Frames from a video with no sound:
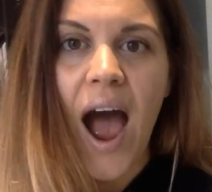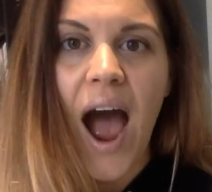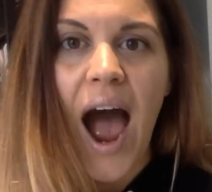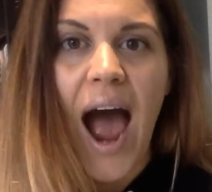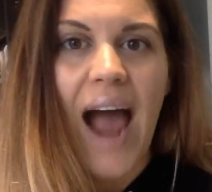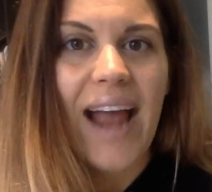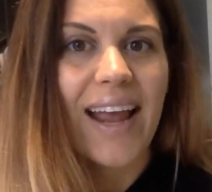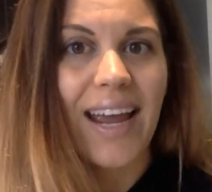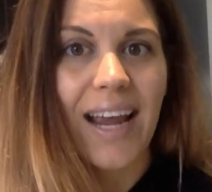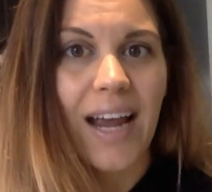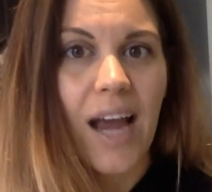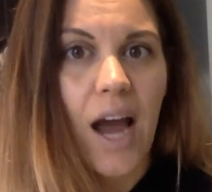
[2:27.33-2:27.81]

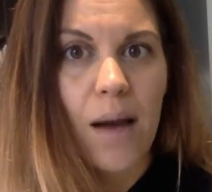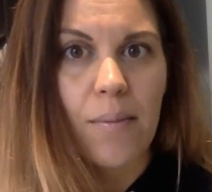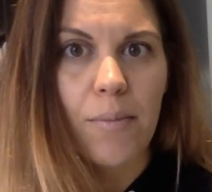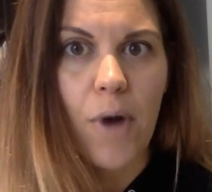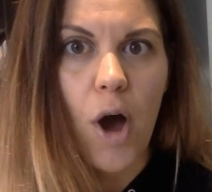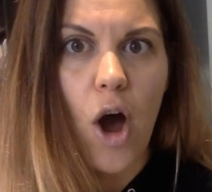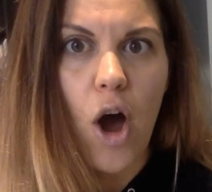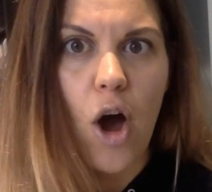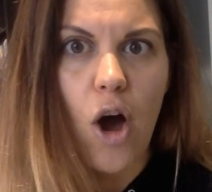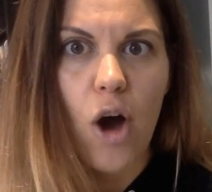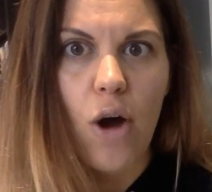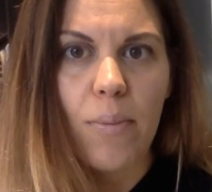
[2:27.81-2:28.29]
I can come
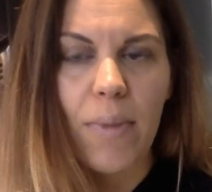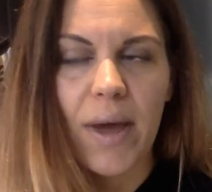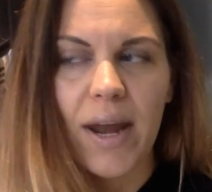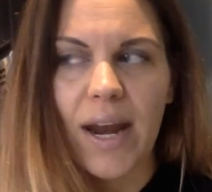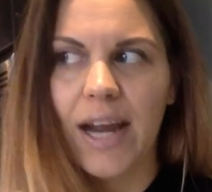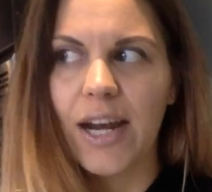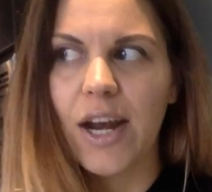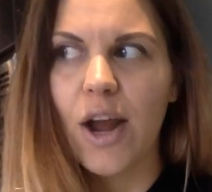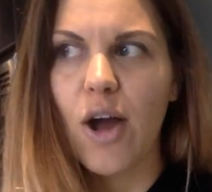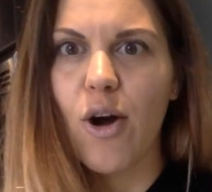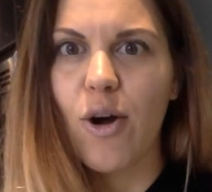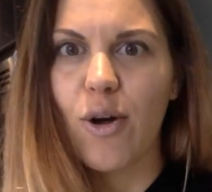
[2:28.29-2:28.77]
home and
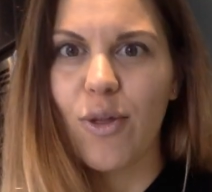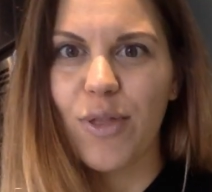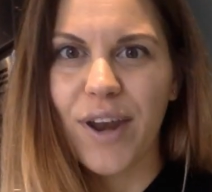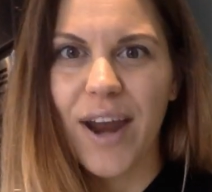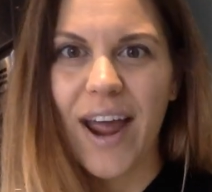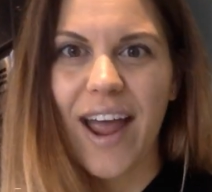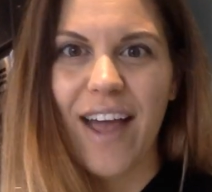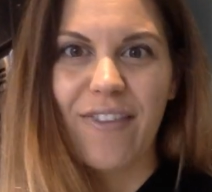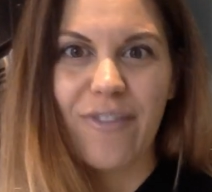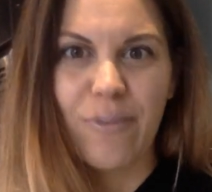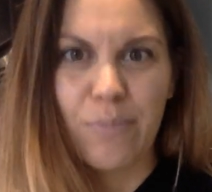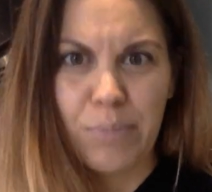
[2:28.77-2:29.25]
I know that I
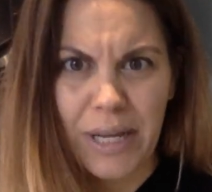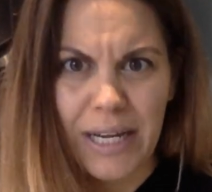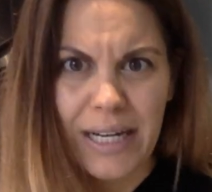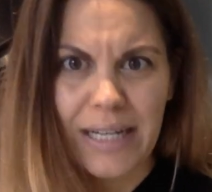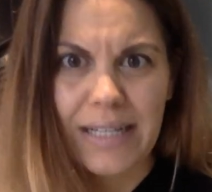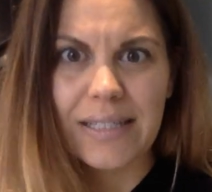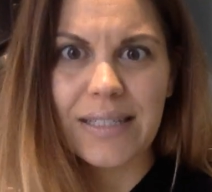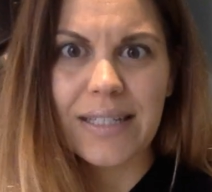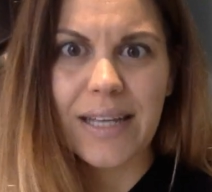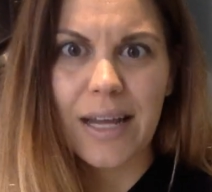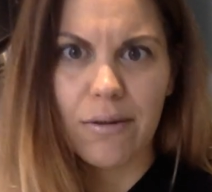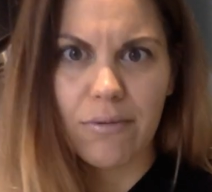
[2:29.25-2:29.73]
have
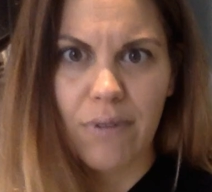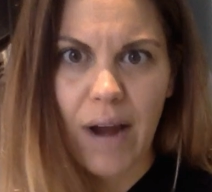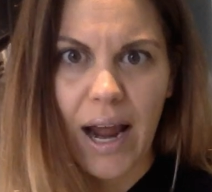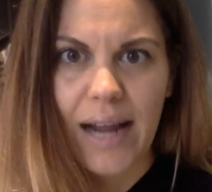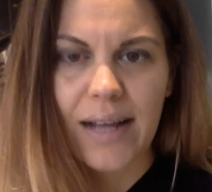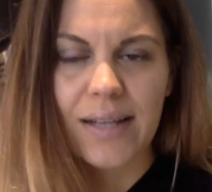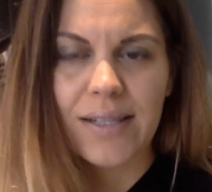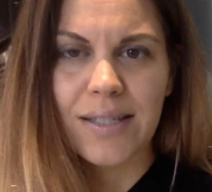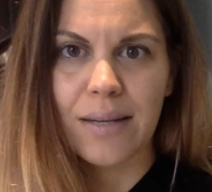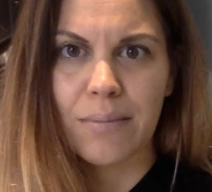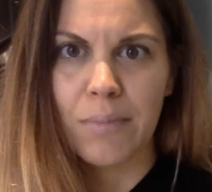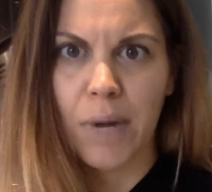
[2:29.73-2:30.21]
beans and
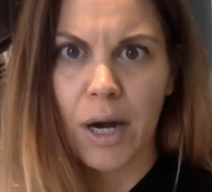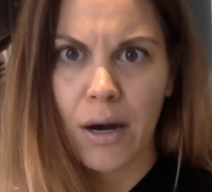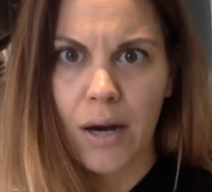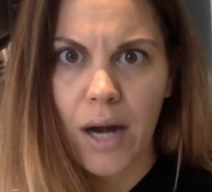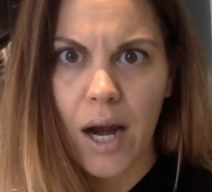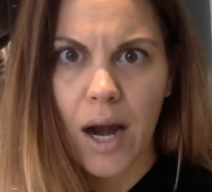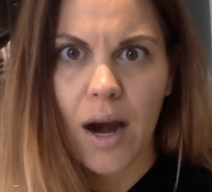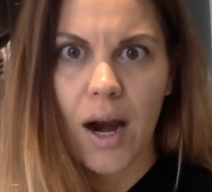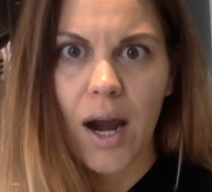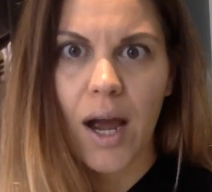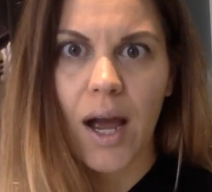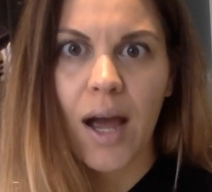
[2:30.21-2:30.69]
rice and
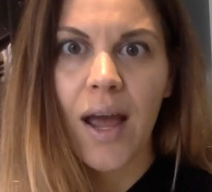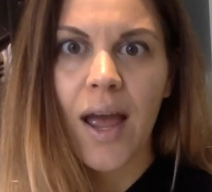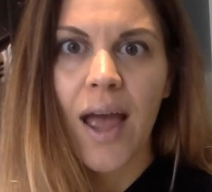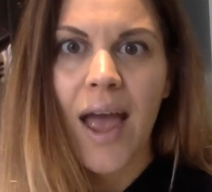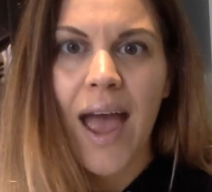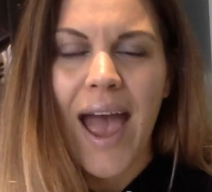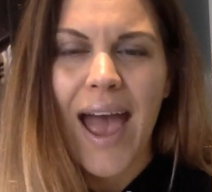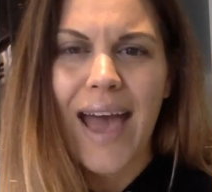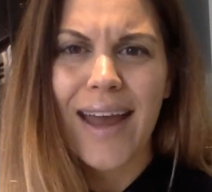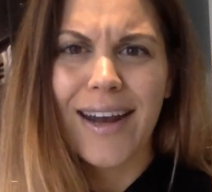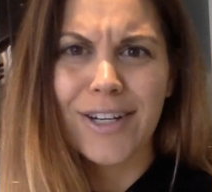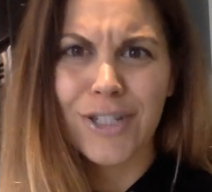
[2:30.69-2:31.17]
marinara
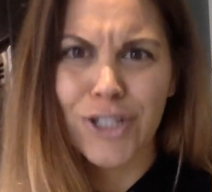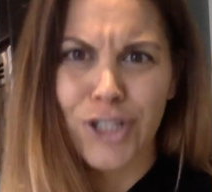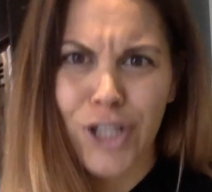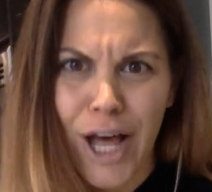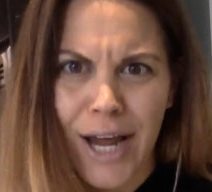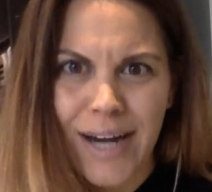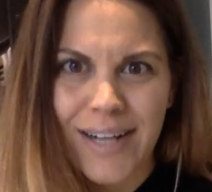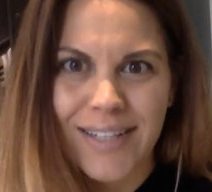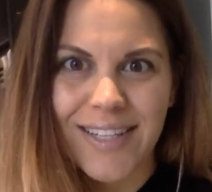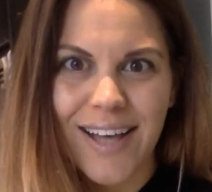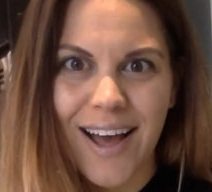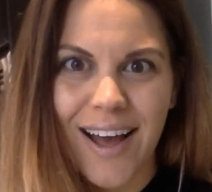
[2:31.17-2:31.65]
and
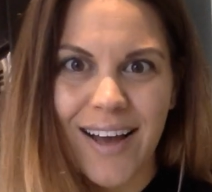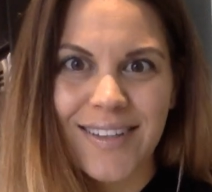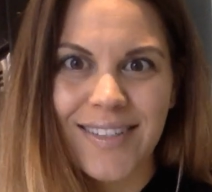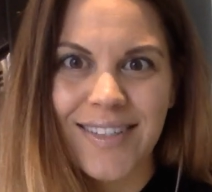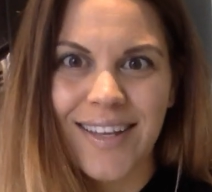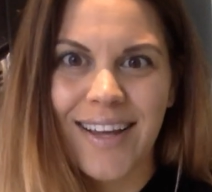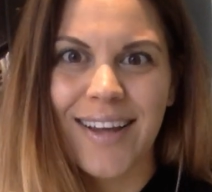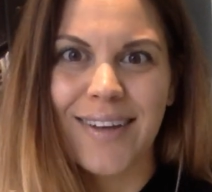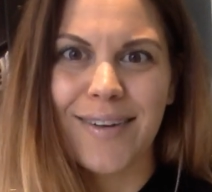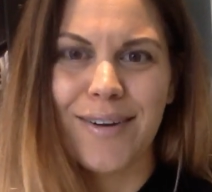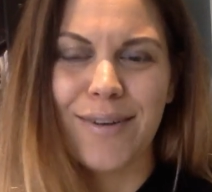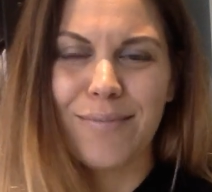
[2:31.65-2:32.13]
enchilada sauce
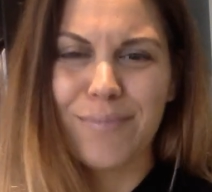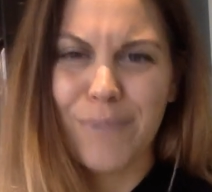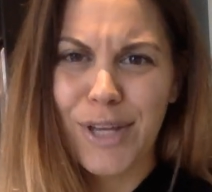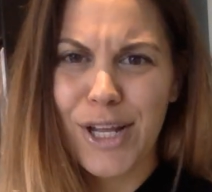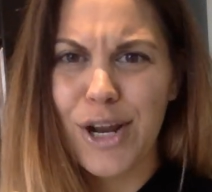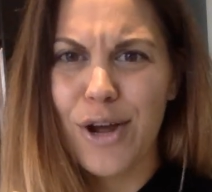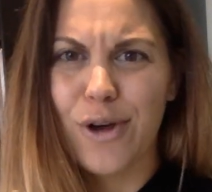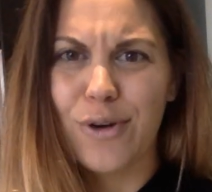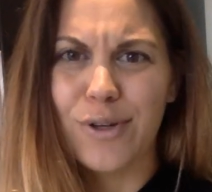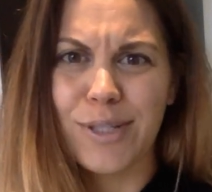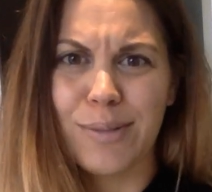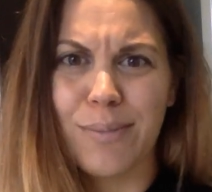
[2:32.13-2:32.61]
and,
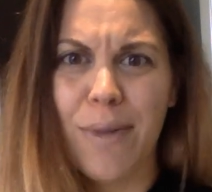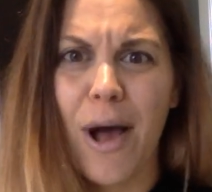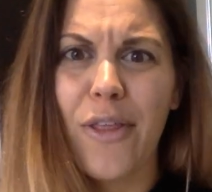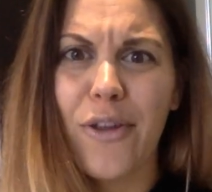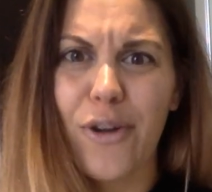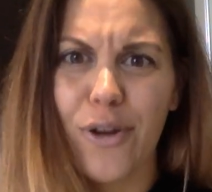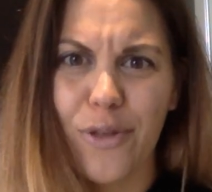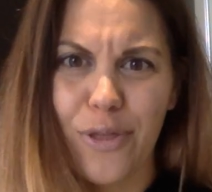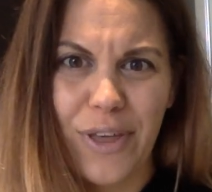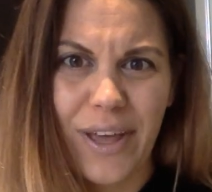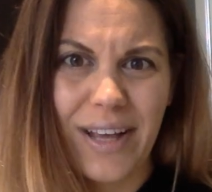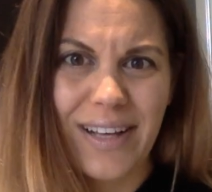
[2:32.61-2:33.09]
some
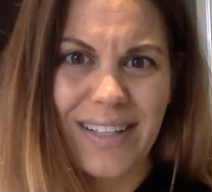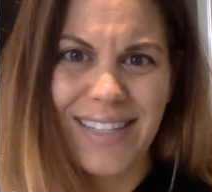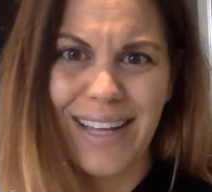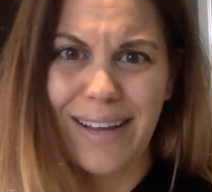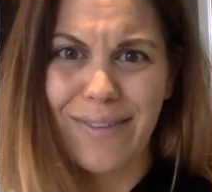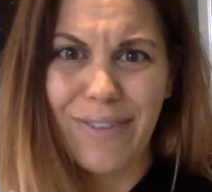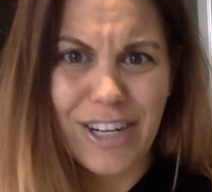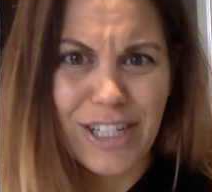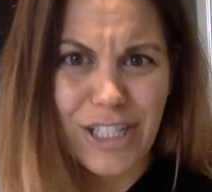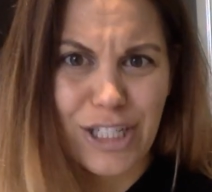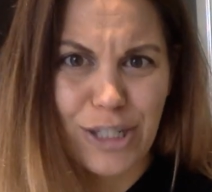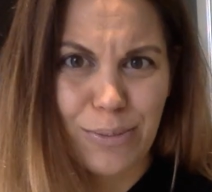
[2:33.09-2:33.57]
other things like
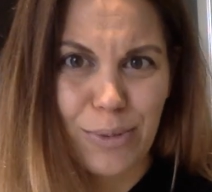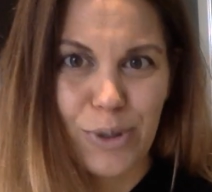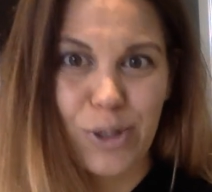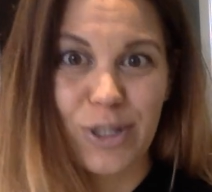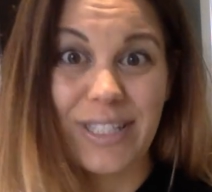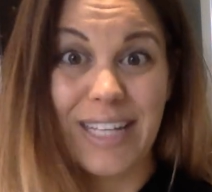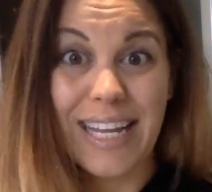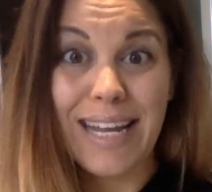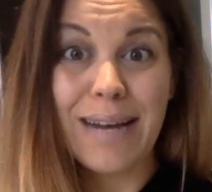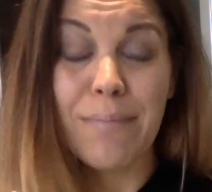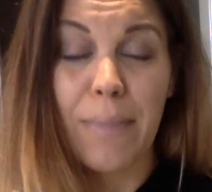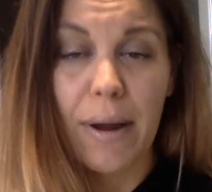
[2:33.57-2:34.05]
vegetables
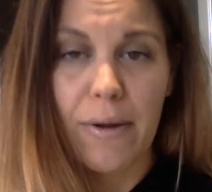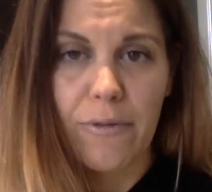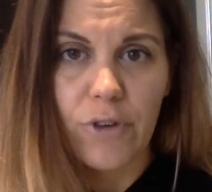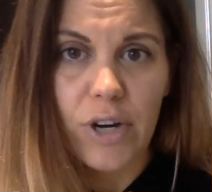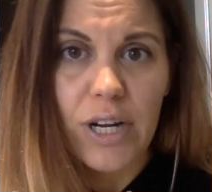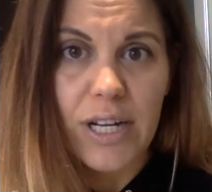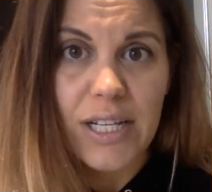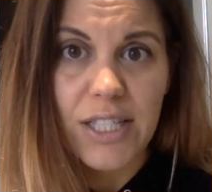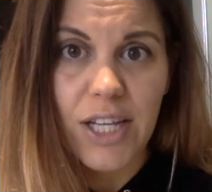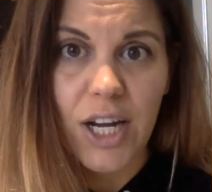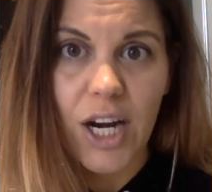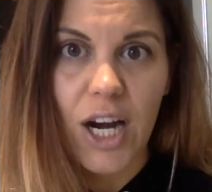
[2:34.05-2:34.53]
in my
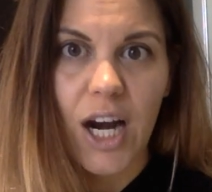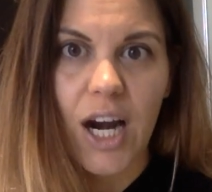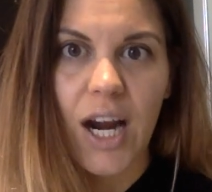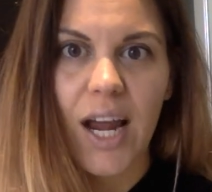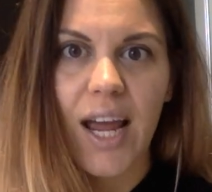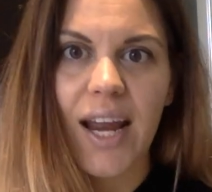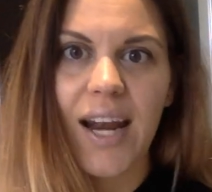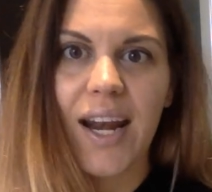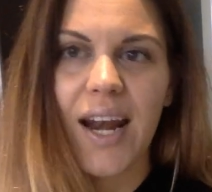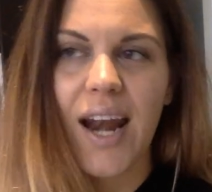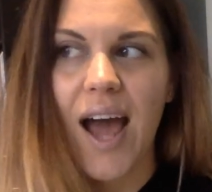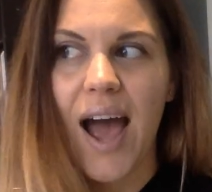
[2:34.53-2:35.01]
freezer,
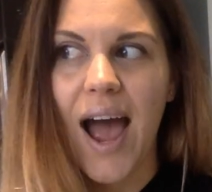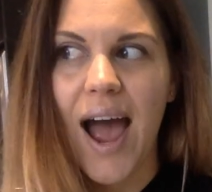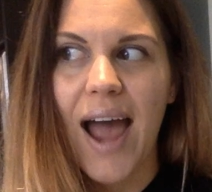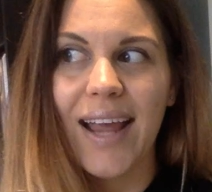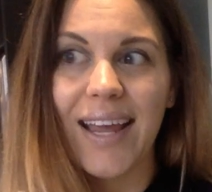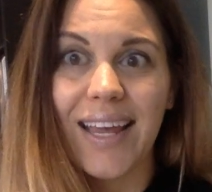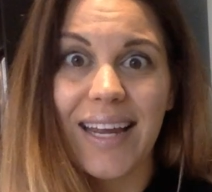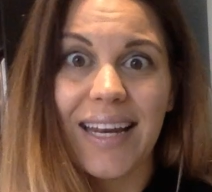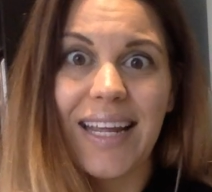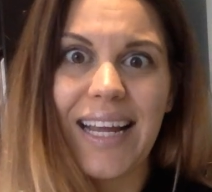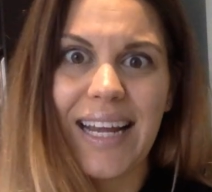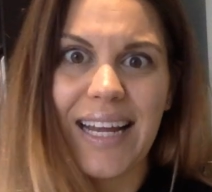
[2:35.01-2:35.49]
and I
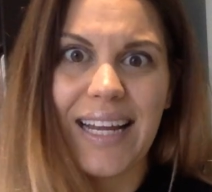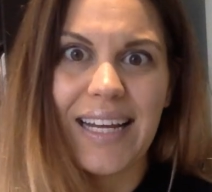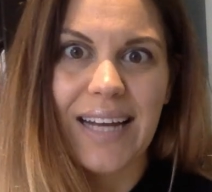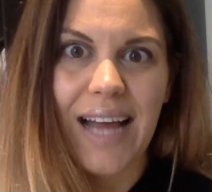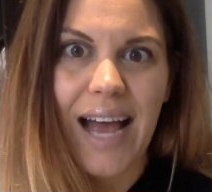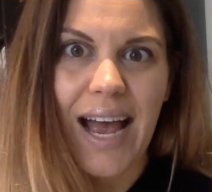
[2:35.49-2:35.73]
can eat.